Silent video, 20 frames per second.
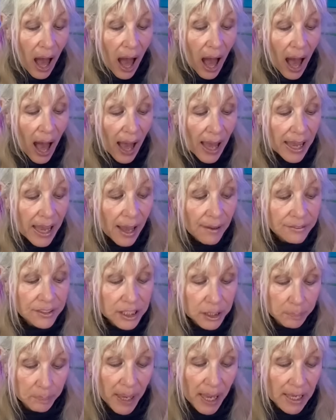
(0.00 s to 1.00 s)
I have
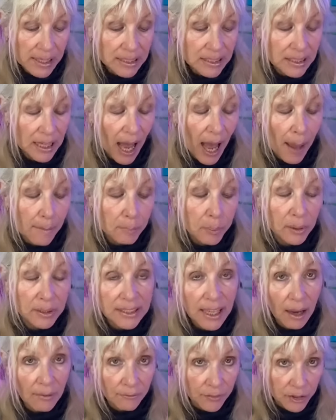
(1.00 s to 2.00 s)
spent, I put
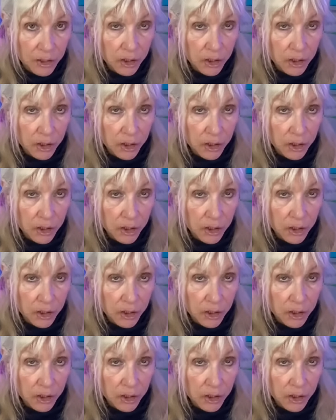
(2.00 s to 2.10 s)
down for